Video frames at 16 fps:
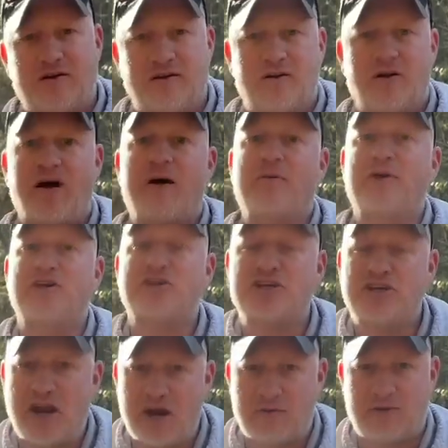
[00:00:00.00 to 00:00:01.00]
I want to
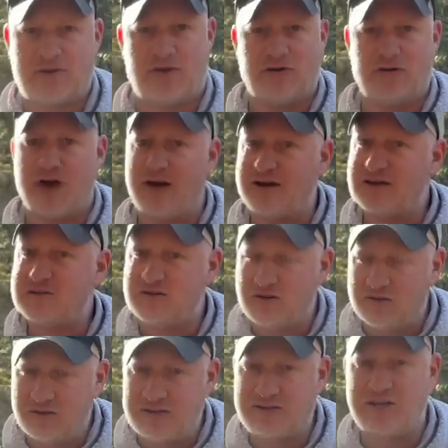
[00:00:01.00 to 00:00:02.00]
share with you, not
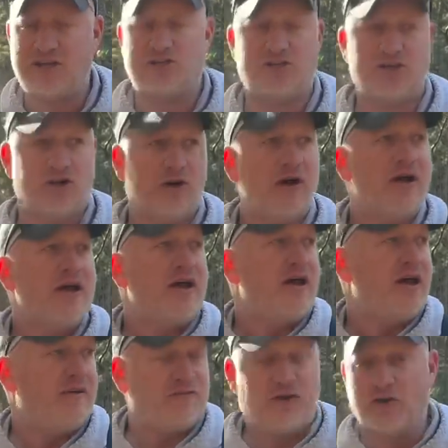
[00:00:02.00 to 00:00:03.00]
necessarily teach you.
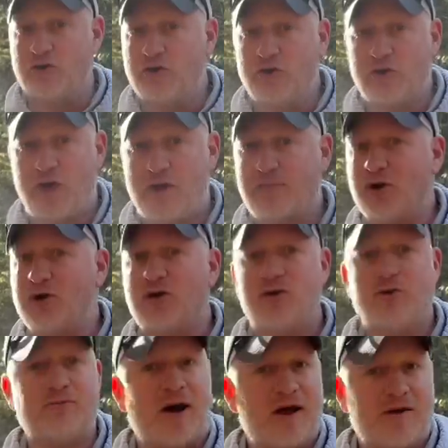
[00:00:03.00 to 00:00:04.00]
If you're a newcomer,
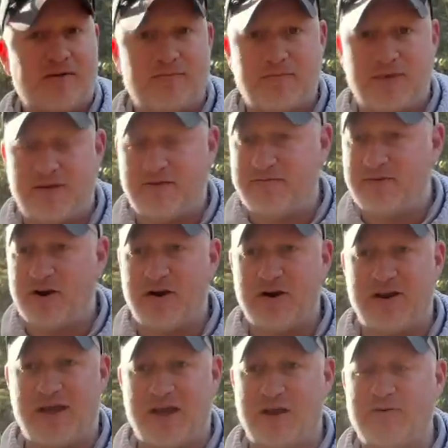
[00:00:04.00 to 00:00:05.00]
you might be
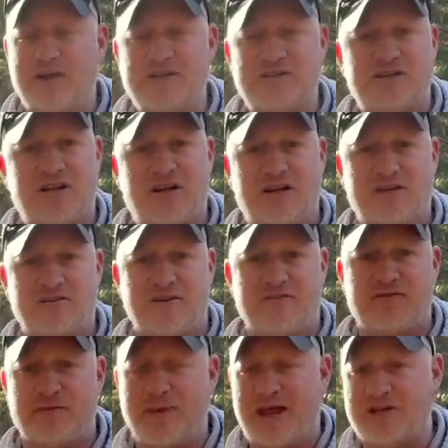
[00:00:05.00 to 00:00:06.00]
very interested in this
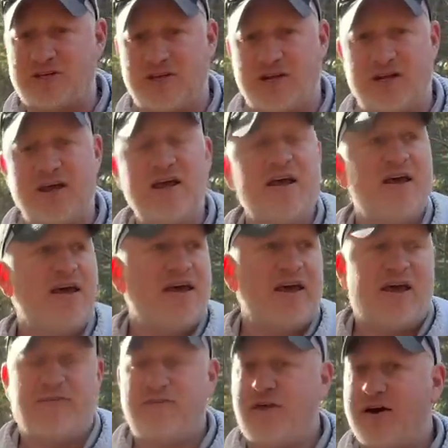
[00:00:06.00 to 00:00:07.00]
information.
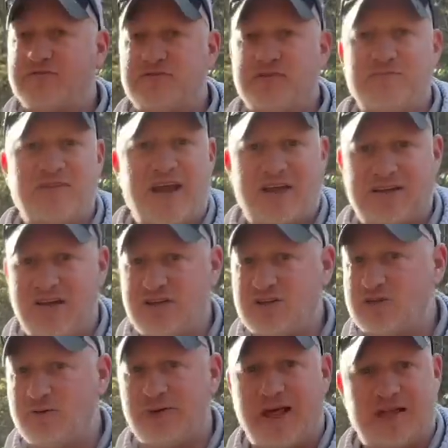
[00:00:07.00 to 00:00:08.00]
If you have some
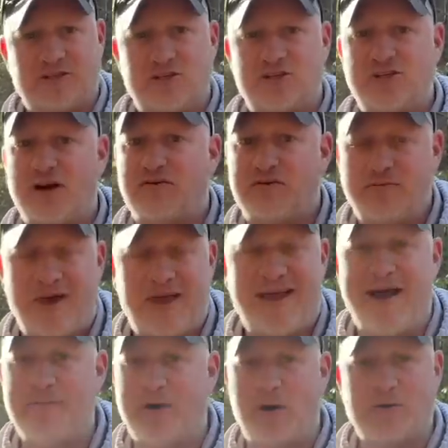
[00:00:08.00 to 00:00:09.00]
techniques you would like to share with me,
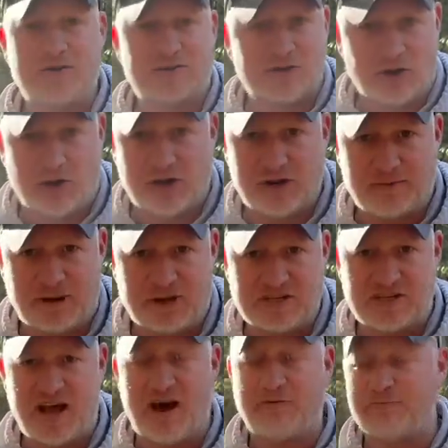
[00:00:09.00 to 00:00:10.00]
I'm always learning
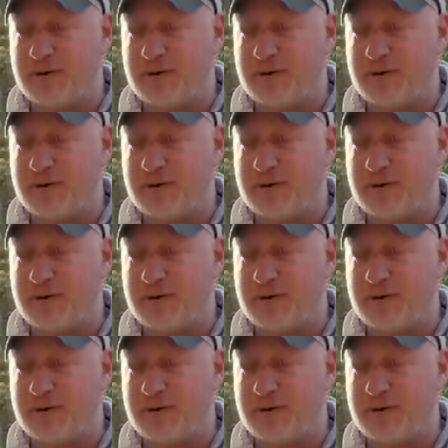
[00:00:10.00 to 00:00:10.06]
myself.